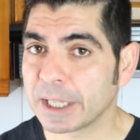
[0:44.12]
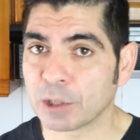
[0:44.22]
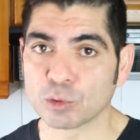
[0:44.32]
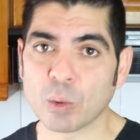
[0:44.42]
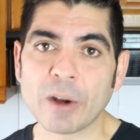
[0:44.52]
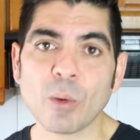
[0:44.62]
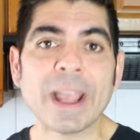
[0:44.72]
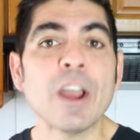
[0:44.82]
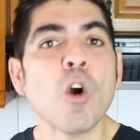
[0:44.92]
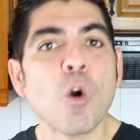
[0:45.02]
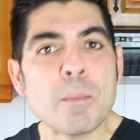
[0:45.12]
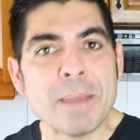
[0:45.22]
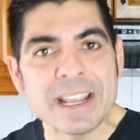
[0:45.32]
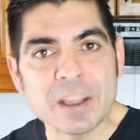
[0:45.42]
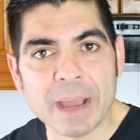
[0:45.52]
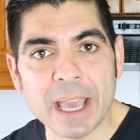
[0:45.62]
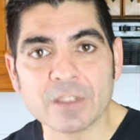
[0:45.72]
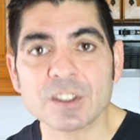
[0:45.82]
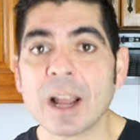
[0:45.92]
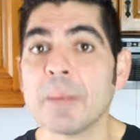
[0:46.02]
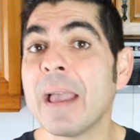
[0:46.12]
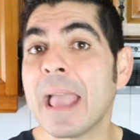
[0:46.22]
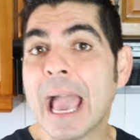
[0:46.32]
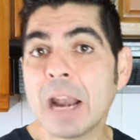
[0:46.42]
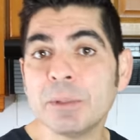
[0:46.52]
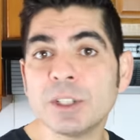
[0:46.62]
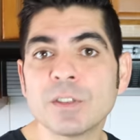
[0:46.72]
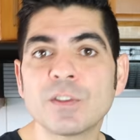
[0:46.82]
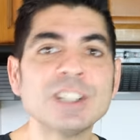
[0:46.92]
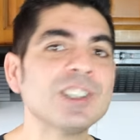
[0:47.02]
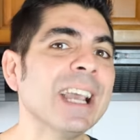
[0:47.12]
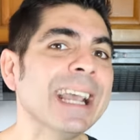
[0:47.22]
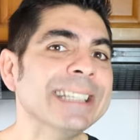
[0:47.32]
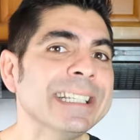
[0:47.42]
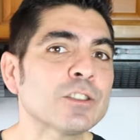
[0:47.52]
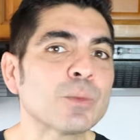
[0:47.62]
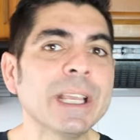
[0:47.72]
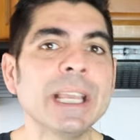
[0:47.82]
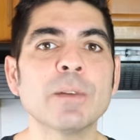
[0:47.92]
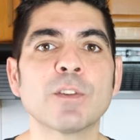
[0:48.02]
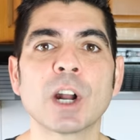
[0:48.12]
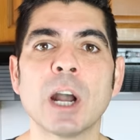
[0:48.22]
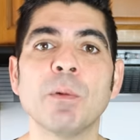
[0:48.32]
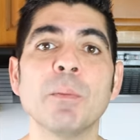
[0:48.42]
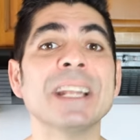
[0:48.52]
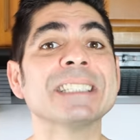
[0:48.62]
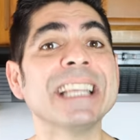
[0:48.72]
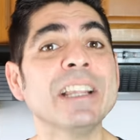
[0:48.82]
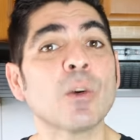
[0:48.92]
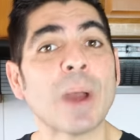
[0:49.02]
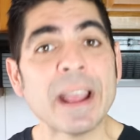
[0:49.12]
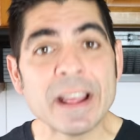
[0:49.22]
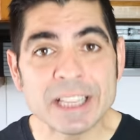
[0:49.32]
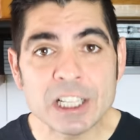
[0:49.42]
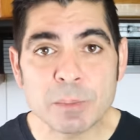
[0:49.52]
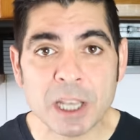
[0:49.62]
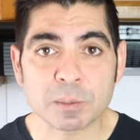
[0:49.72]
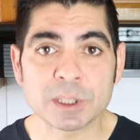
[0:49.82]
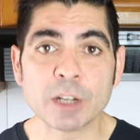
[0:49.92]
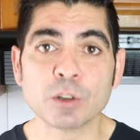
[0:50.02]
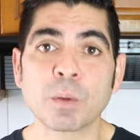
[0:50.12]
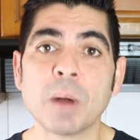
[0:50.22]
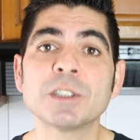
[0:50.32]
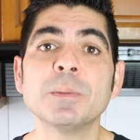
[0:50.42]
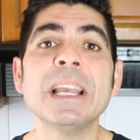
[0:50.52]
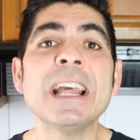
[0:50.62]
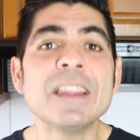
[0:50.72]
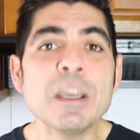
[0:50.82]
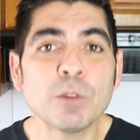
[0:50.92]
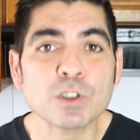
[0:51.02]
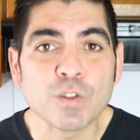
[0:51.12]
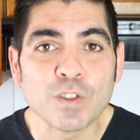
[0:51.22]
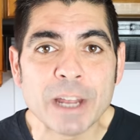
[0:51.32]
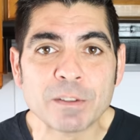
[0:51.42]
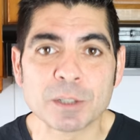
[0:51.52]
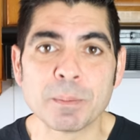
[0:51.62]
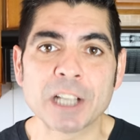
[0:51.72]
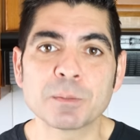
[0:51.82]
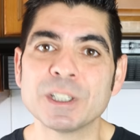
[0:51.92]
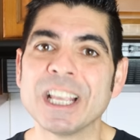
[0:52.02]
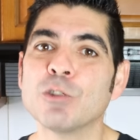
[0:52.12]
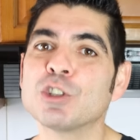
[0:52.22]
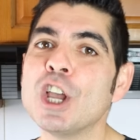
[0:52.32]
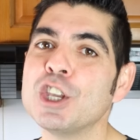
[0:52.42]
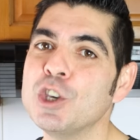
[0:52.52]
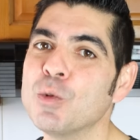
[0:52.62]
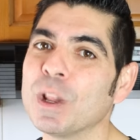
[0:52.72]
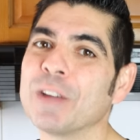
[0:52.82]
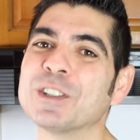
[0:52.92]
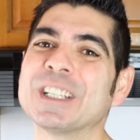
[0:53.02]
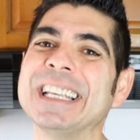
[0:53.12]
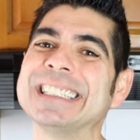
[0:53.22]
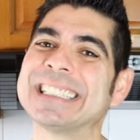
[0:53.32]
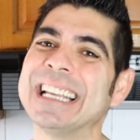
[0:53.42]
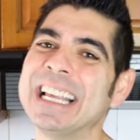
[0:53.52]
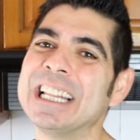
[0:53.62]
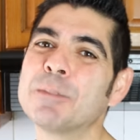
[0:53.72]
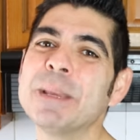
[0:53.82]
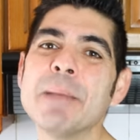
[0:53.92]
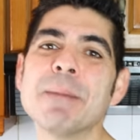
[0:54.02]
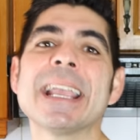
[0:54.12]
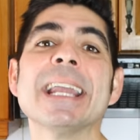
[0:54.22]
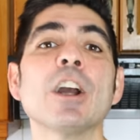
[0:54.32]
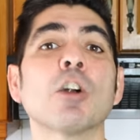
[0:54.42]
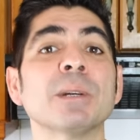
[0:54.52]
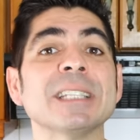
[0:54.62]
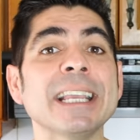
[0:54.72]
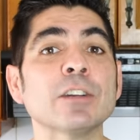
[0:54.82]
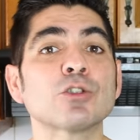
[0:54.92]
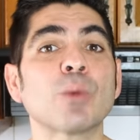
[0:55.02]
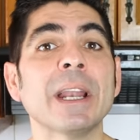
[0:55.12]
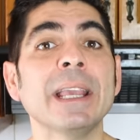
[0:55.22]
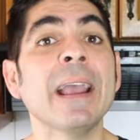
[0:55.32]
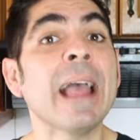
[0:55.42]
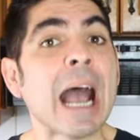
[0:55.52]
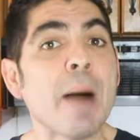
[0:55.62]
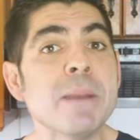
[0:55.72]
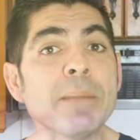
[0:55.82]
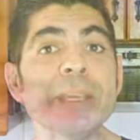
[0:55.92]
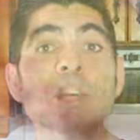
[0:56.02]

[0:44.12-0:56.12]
potatoes right away or make them ahead of time, add them into the fridge, and then just reheat them for a couple minutes. Either way, these mashed potatoes promise to be the most flavorsome mashed potatoes you will ever taste. Let's begin by getting our potatoes ready. I'm gonna